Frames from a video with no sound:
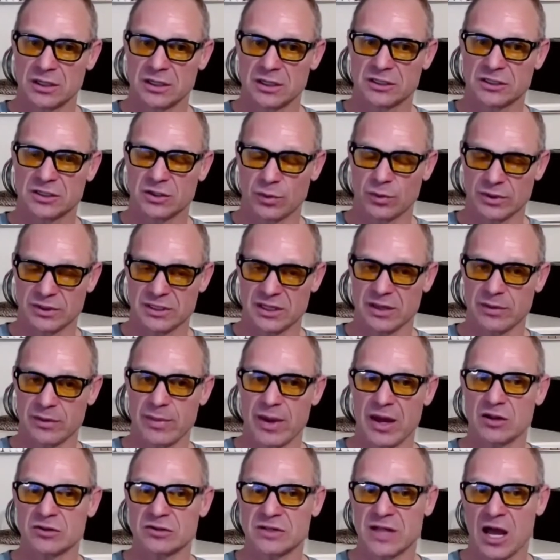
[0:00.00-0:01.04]
she went to the
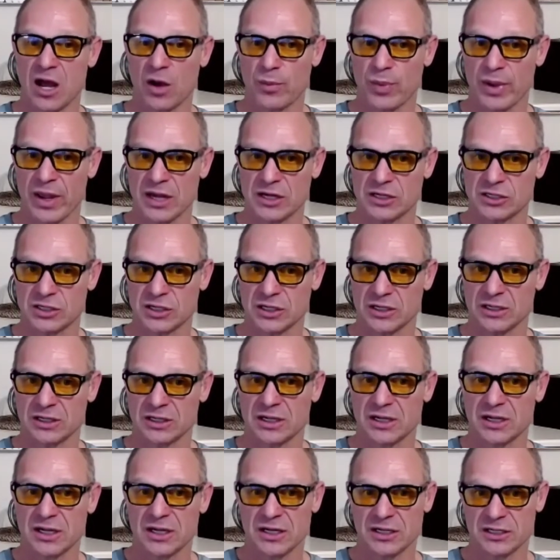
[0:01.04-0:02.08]
meadows outpatient
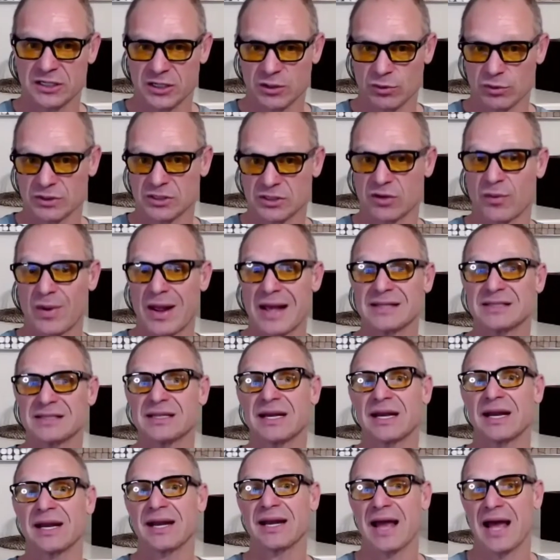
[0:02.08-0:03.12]
she was a
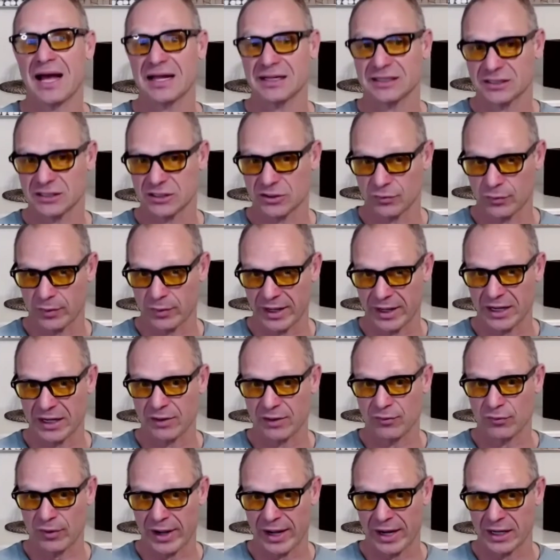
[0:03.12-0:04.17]
resident at serenity
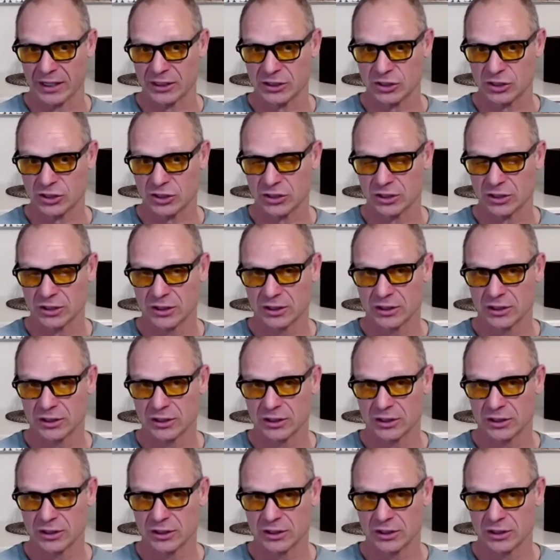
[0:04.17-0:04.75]
ranch